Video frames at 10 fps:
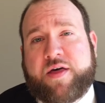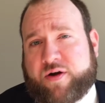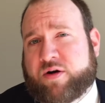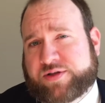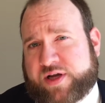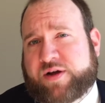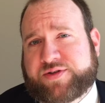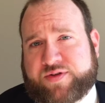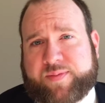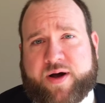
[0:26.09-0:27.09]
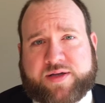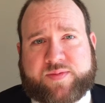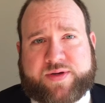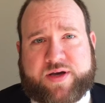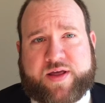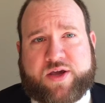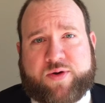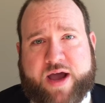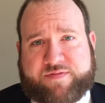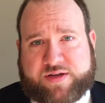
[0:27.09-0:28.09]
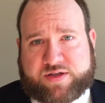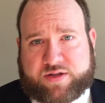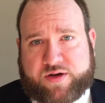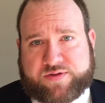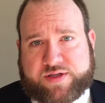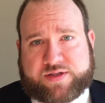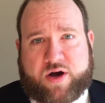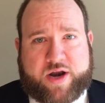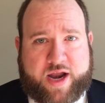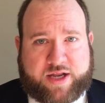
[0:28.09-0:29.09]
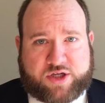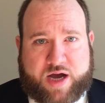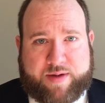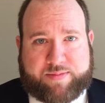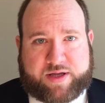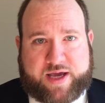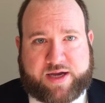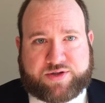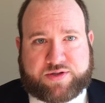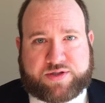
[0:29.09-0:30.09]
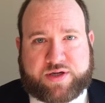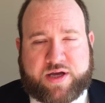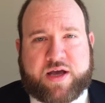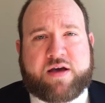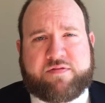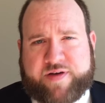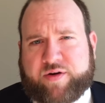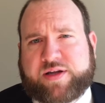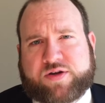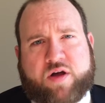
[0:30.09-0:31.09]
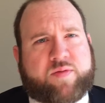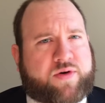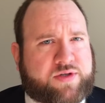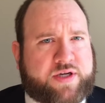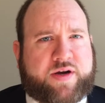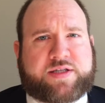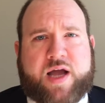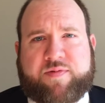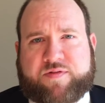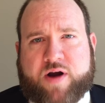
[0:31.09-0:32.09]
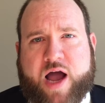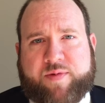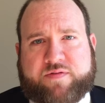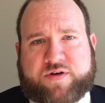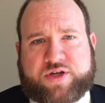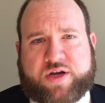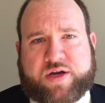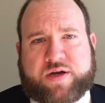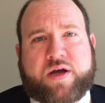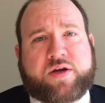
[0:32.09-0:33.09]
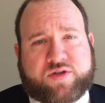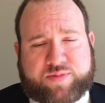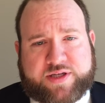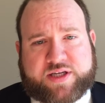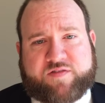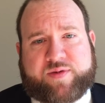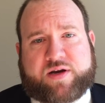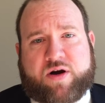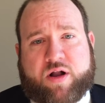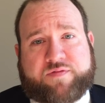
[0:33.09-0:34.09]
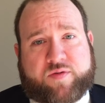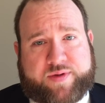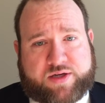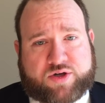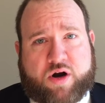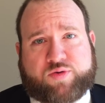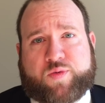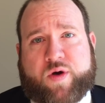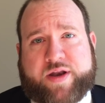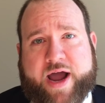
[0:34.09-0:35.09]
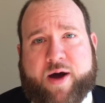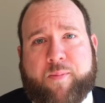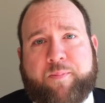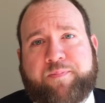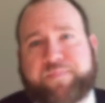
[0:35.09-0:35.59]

There is also the possibility that you'd have to disclose this on any job applications. Felonies are the most serious type of crime in Virginia, so please give me a call if you're being charged with one now.